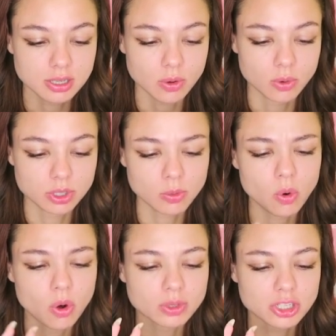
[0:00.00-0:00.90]
Let's
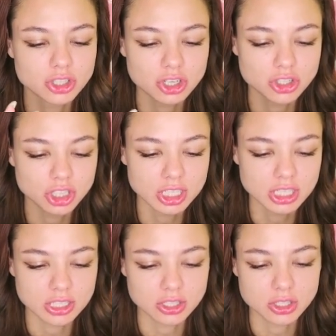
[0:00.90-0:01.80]
start. Oh, we have
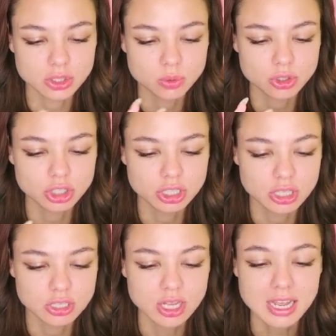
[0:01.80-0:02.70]
barbecue,
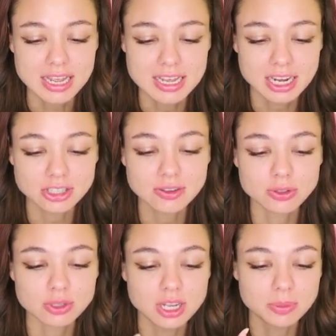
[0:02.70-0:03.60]
sushi. Seems like
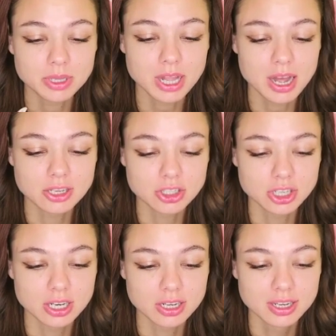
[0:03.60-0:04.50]
I gave Angela
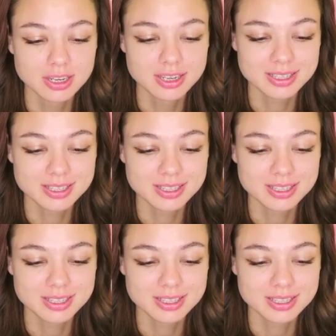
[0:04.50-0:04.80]
everything.